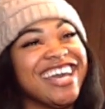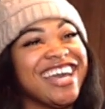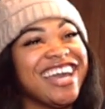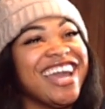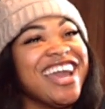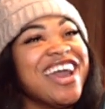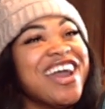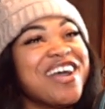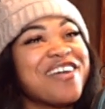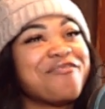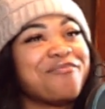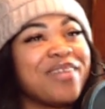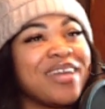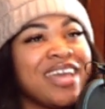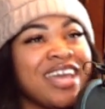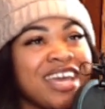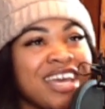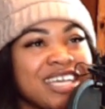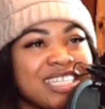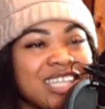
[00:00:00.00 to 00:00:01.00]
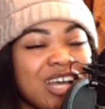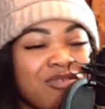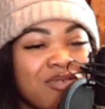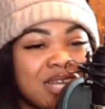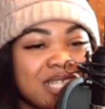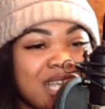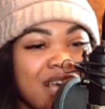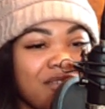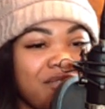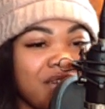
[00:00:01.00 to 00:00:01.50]
Yeah. but yeah, so
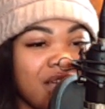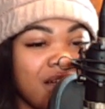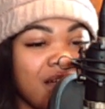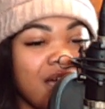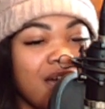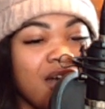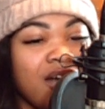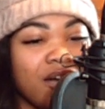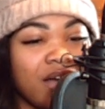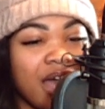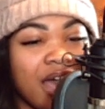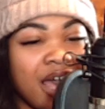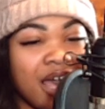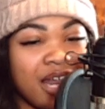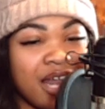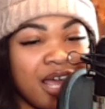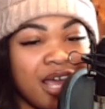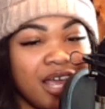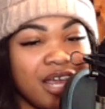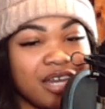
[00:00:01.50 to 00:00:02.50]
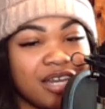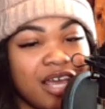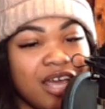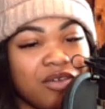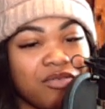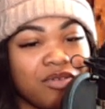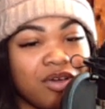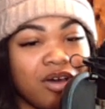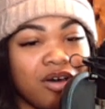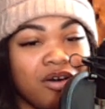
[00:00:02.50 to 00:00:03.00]
once I figure out, okay, that
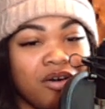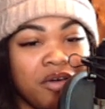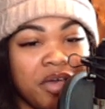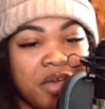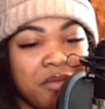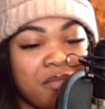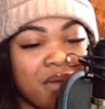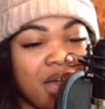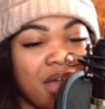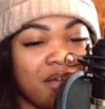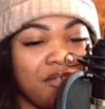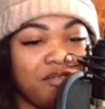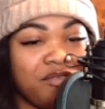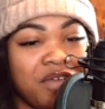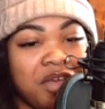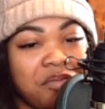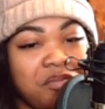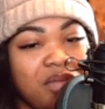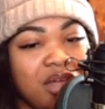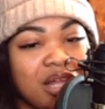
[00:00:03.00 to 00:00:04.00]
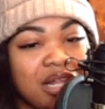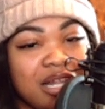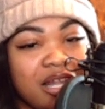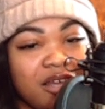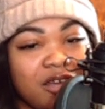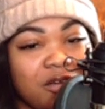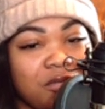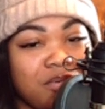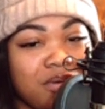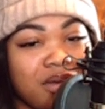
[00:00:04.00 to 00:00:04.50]
that role it might fit me a
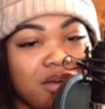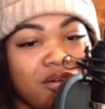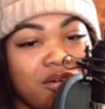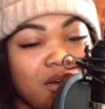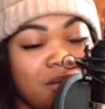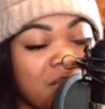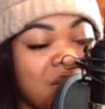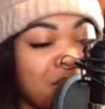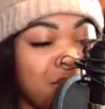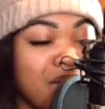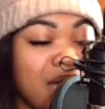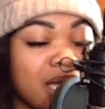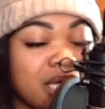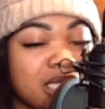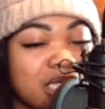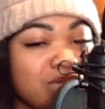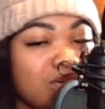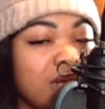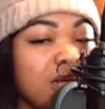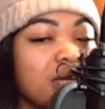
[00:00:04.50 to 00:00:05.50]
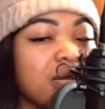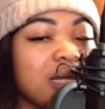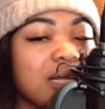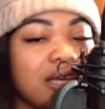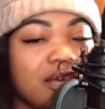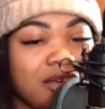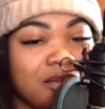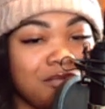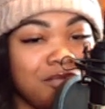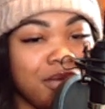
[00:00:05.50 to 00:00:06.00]
little bit, or maybe I could tweak it a
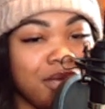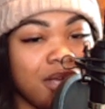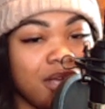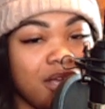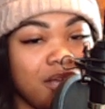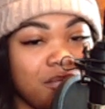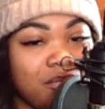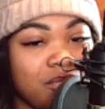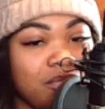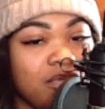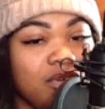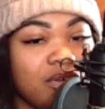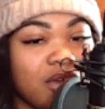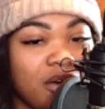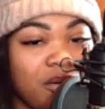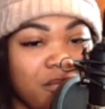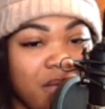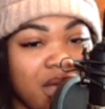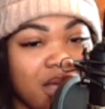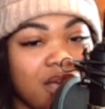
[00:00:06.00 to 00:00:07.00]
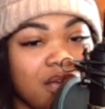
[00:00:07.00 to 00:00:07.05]
little bit and mm. you know make